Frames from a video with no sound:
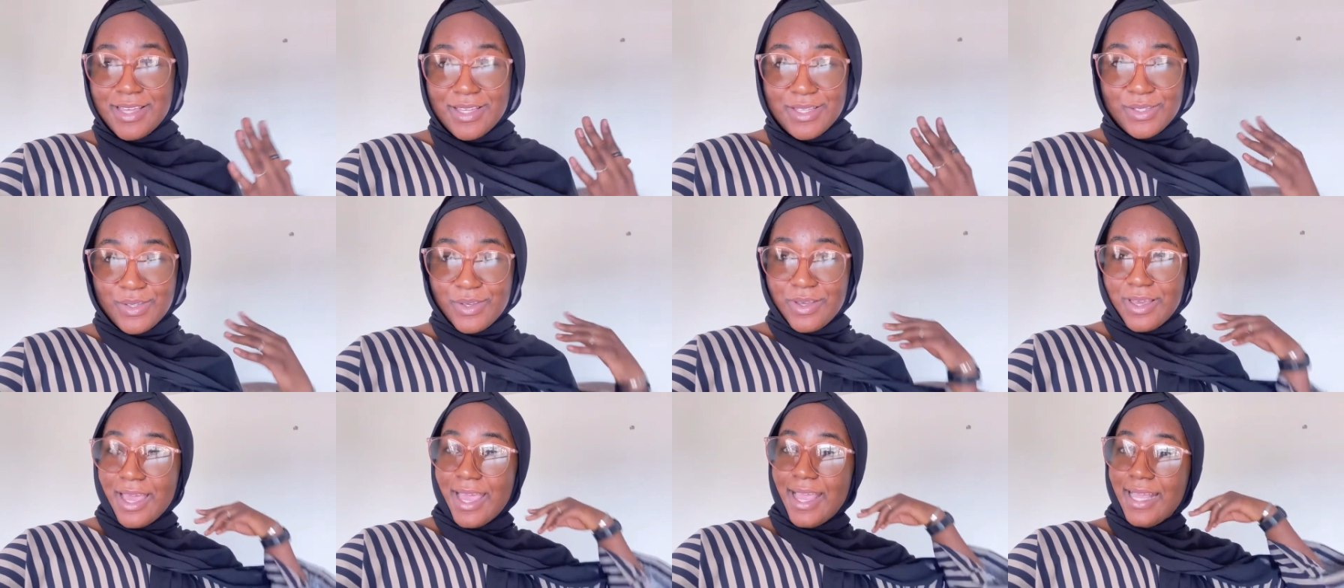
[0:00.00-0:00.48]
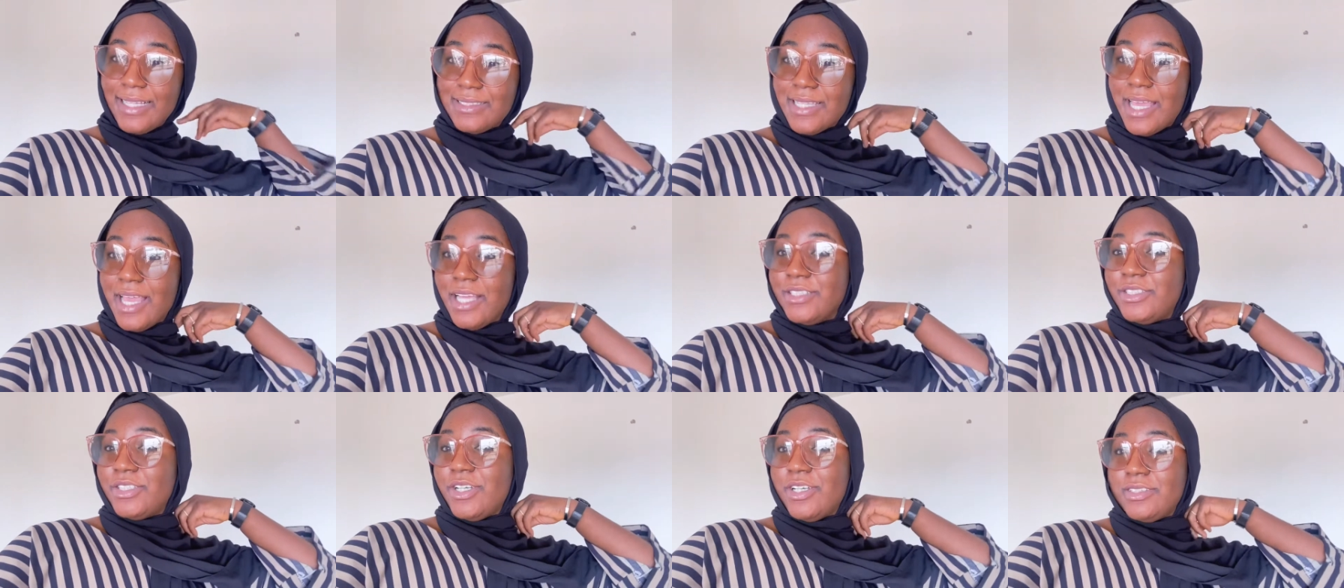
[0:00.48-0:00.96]
so guys,
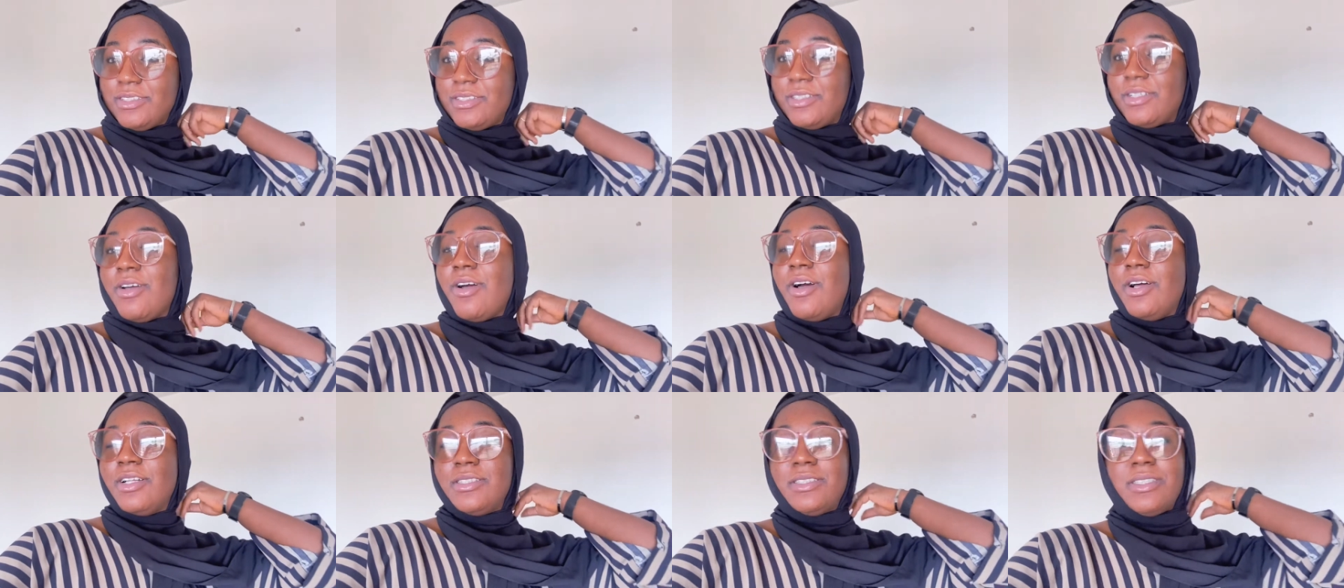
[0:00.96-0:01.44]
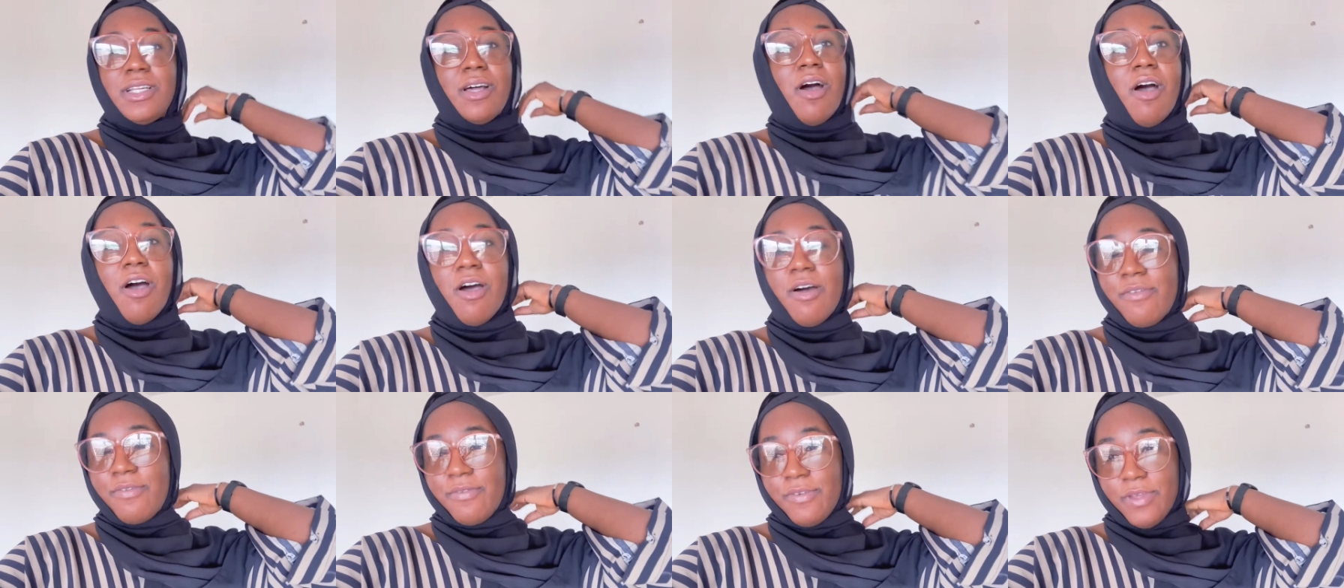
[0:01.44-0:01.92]
I just got
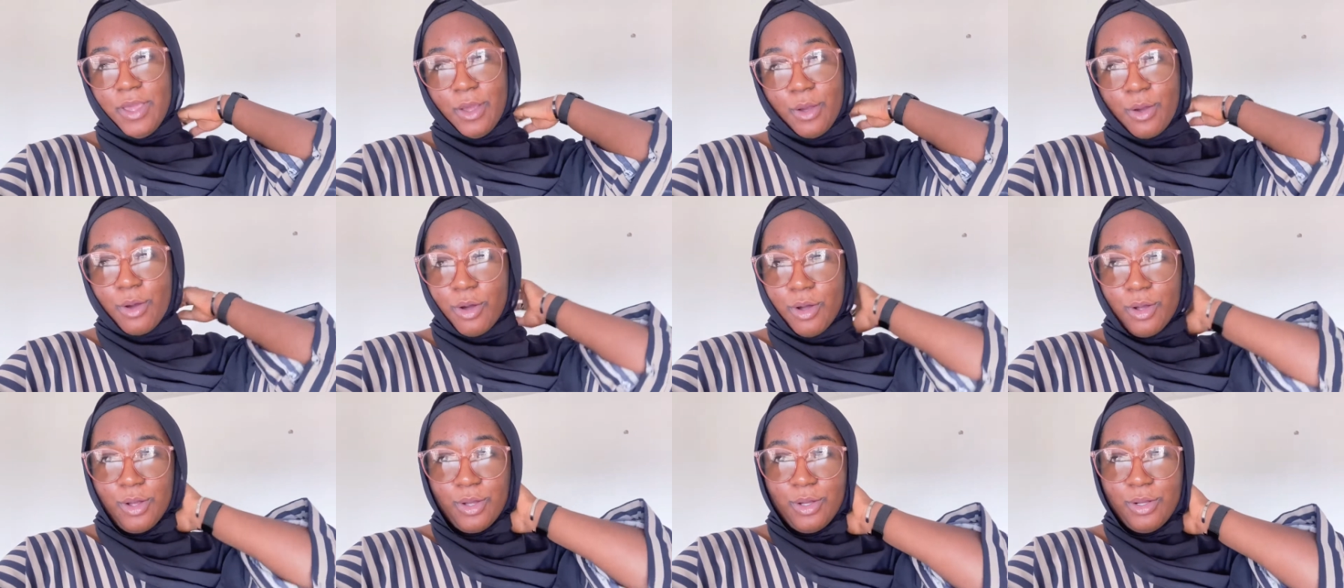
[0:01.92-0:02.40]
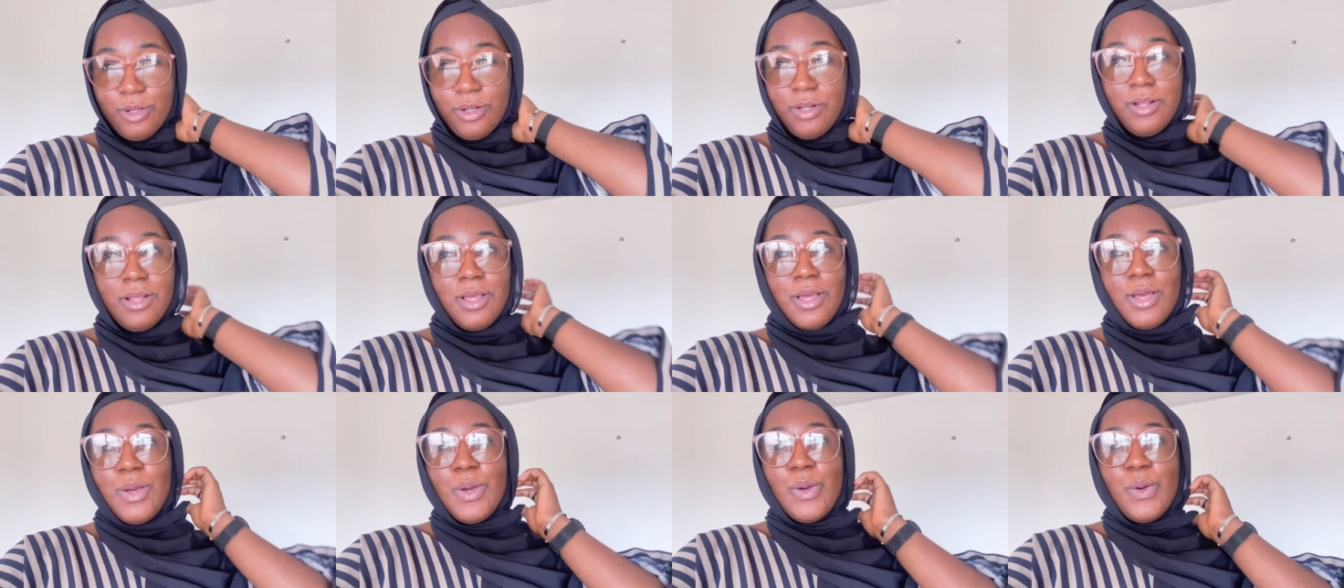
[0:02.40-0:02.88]
off a call
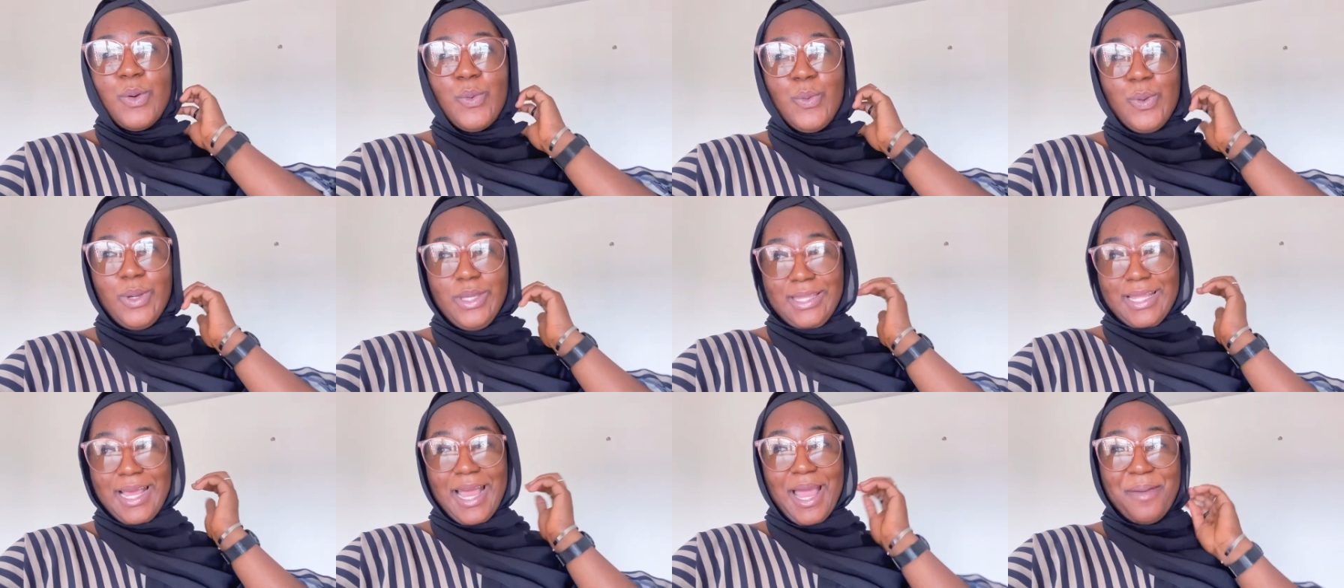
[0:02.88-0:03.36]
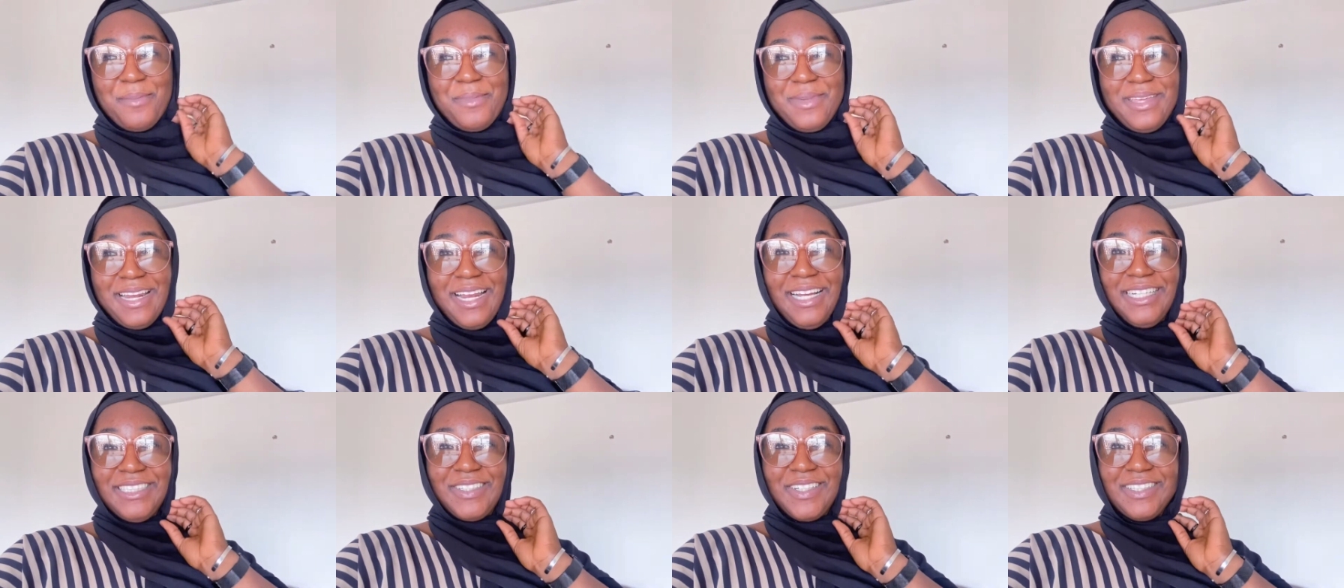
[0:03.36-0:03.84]
with I mean
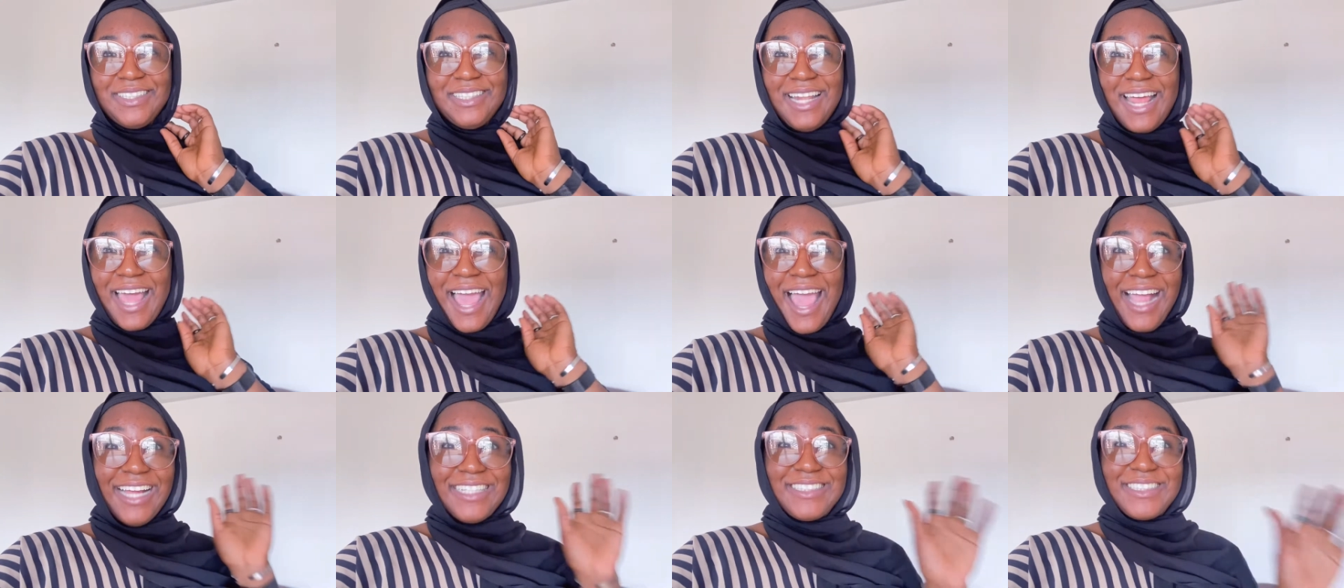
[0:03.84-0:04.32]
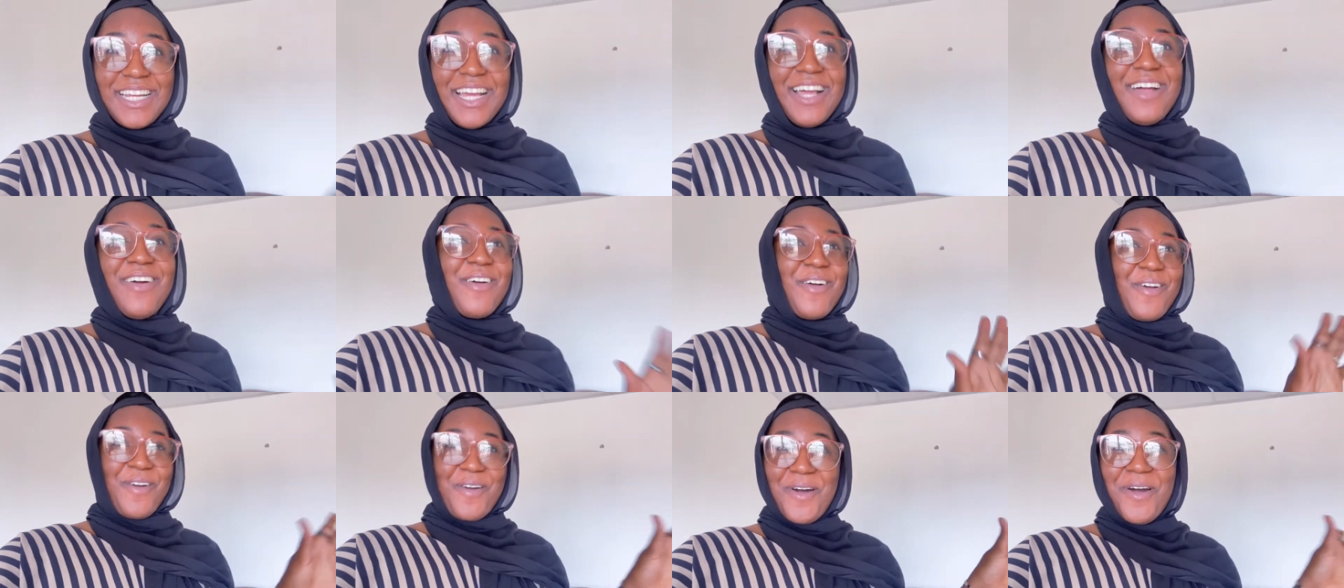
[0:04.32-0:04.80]
I just like
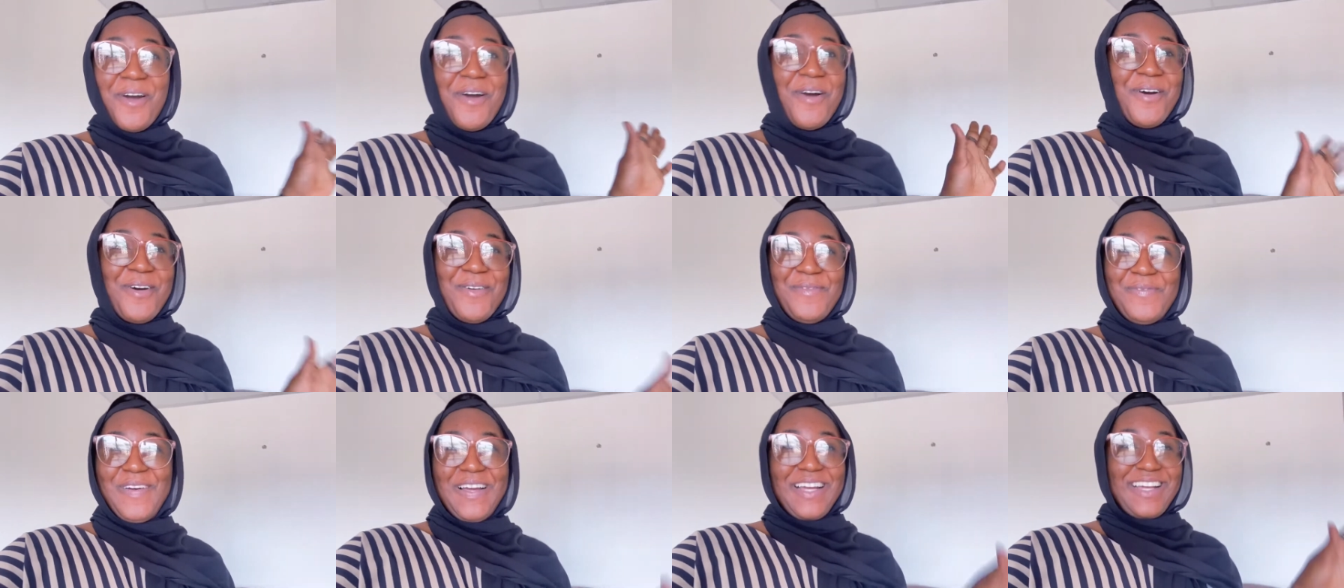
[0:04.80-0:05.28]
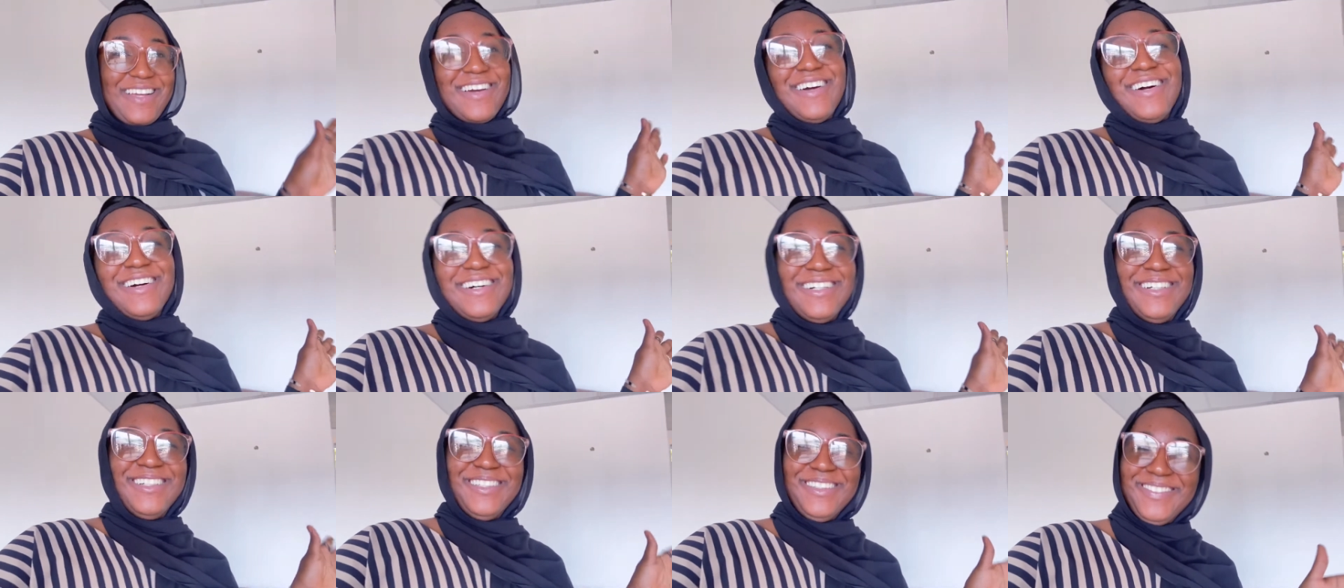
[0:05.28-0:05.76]
Aesha go home go
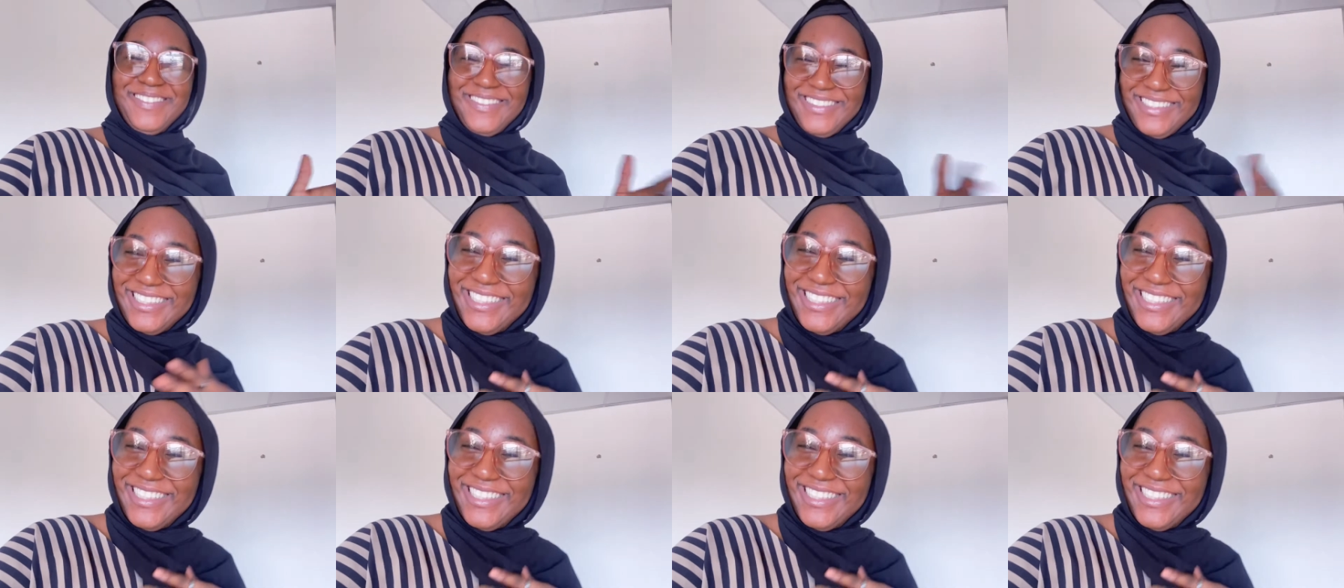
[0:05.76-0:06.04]
home